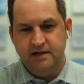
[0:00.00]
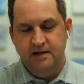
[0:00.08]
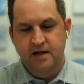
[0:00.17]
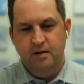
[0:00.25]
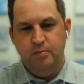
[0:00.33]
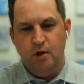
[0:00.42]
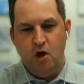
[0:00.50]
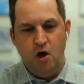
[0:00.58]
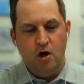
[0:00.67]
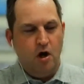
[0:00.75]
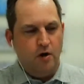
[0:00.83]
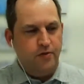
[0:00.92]
blog
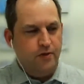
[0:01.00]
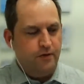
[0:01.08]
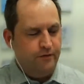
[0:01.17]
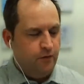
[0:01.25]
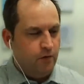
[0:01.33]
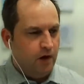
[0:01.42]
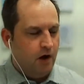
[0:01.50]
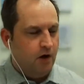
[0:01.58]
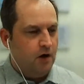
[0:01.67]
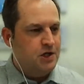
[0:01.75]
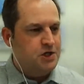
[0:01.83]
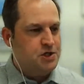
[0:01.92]
author for our
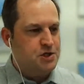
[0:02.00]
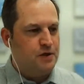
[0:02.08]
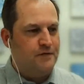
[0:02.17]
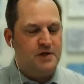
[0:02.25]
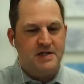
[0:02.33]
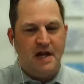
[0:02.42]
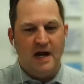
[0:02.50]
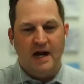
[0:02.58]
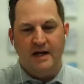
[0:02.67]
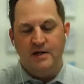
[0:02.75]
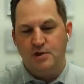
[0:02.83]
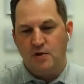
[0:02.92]
server-side
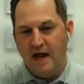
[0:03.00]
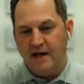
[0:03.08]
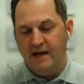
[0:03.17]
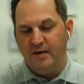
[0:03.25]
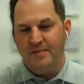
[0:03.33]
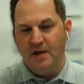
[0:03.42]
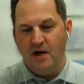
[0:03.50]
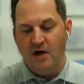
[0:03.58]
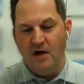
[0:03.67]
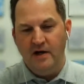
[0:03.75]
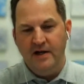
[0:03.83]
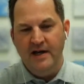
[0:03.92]
tracking blog.
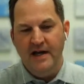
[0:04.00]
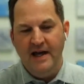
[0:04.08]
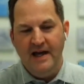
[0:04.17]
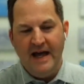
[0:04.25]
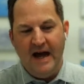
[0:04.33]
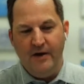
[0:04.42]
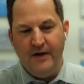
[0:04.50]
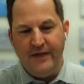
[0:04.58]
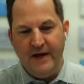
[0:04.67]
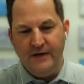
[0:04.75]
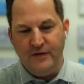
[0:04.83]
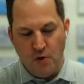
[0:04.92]
Alka, thanks for
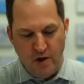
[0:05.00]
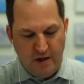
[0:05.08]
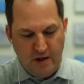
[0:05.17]
joining me.